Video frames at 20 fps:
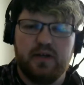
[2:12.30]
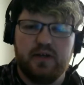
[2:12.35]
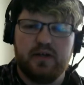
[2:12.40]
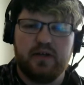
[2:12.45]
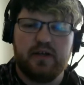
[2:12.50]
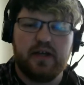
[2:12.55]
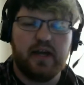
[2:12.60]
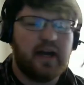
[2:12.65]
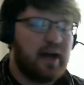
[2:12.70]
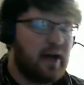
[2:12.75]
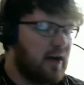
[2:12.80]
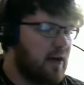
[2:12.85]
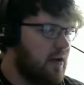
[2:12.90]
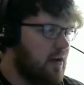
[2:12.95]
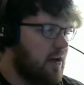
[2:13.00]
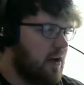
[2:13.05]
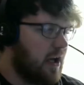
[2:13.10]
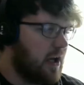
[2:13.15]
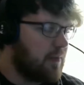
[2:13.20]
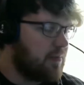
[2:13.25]
Yeah,
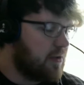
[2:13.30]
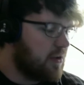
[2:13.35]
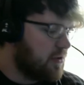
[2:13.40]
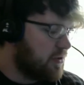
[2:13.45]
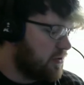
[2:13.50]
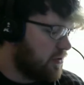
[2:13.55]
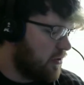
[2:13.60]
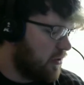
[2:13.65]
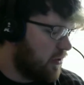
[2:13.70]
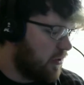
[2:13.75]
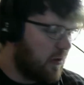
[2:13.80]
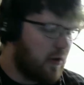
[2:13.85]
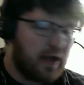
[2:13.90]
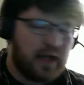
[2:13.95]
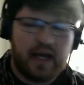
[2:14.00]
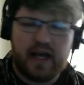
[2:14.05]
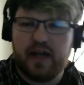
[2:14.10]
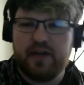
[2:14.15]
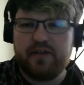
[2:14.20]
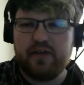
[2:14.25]
Empty Soul
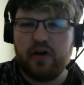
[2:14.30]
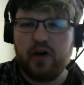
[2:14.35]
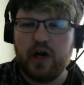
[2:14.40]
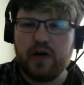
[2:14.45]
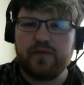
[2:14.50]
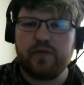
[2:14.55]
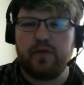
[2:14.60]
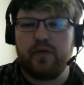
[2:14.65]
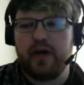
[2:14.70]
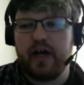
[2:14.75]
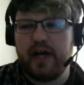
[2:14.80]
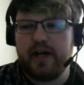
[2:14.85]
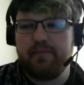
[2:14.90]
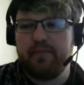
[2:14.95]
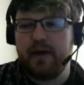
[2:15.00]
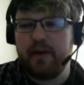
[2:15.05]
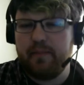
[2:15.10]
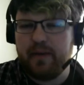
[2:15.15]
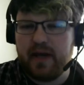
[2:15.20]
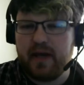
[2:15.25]
had to override
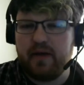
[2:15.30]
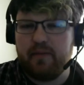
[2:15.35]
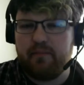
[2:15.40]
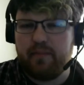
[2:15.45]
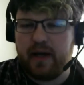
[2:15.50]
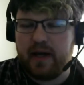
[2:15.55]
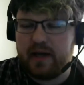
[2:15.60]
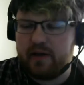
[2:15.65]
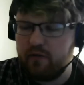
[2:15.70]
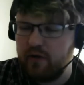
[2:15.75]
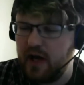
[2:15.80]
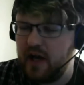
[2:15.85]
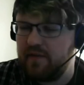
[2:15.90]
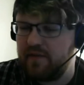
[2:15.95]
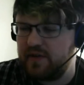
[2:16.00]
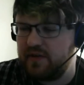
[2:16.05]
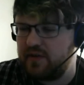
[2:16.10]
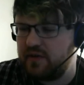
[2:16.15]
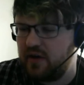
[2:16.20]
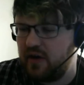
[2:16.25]
my
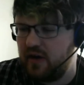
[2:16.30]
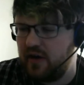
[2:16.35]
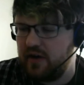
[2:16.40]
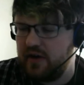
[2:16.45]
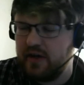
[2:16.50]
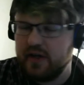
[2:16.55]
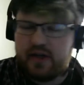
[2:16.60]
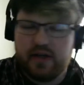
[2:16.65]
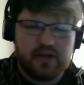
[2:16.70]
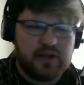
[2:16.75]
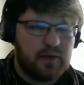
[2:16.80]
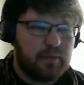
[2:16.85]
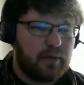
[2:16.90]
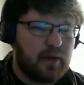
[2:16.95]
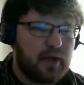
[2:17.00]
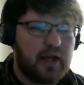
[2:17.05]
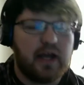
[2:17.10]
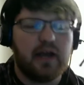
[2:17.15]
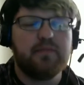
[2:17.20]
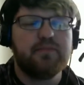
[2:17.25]
graphics card to
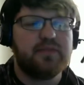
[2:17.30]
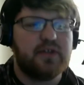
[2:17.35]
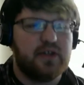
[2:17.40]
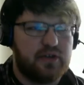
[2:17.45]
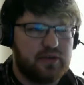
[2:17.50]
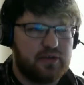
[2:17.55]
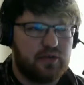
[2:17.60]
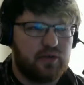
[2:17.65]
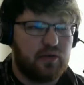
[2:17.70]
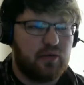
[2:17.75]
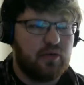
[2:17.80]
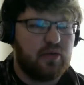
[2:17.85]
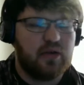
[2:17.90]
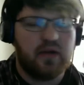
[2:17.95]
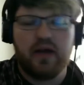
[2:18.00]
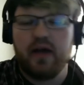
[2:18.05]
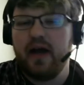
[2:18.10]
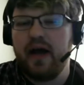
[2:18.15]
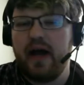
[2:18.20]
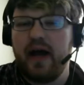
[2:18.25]
play Empty Soul.
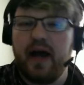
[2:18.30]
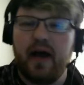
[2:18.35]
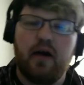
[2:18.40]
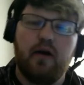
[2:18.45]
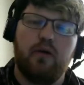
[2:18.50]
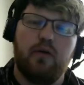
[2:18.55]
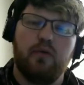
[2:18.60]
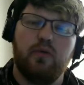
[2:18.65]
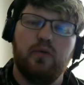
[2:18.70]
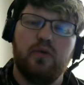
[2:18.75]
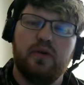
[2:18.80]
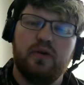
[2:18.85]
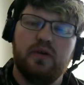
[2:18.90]
How?